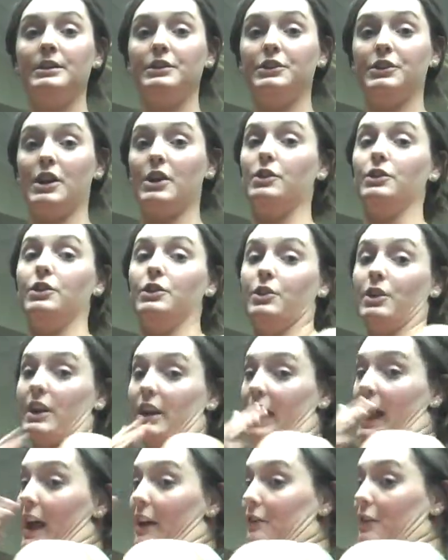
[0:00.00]
So you're
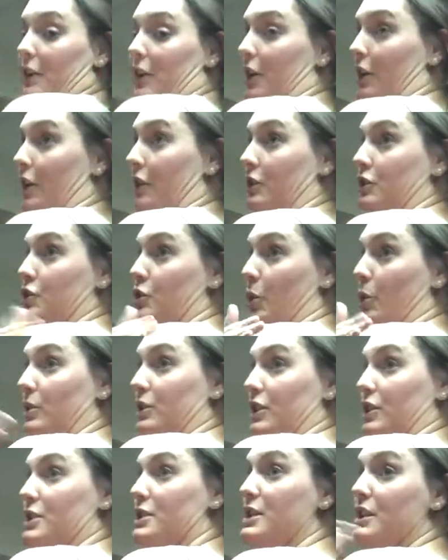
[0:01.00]
going to have your
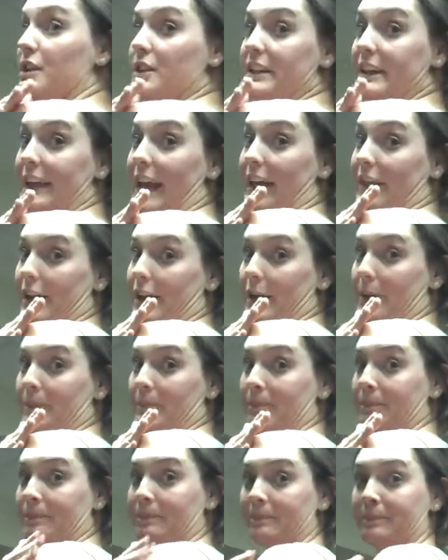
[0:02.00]
shoulders together.
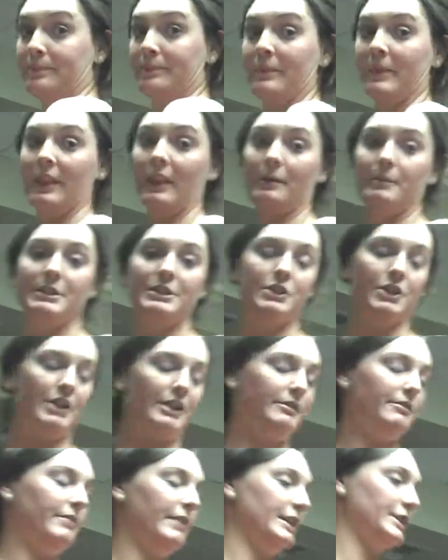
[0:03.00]
Let me
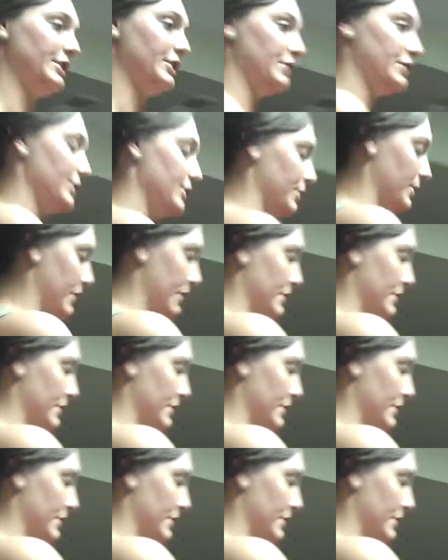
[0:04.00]
turn and face you to do